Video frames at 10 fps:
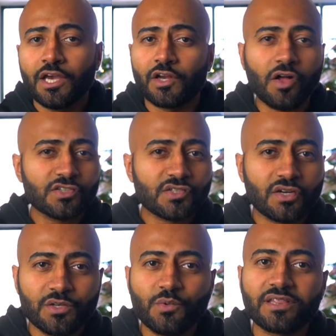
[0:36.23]
It all
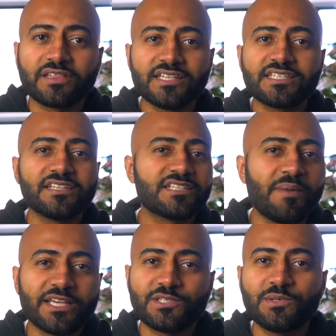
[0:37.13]
started with listening to
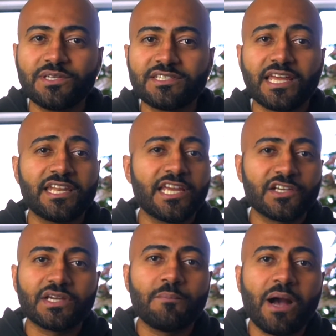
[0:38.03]
my students and
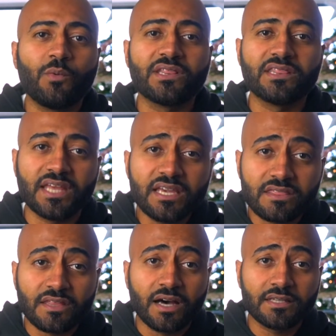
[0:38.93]
hearing about what they
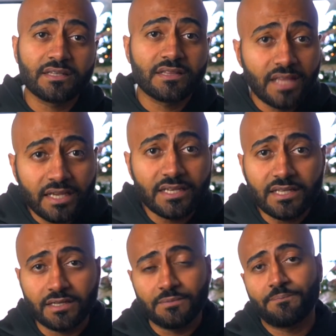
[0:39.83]
thought they
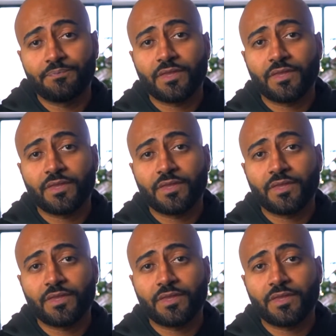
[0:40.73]
needed.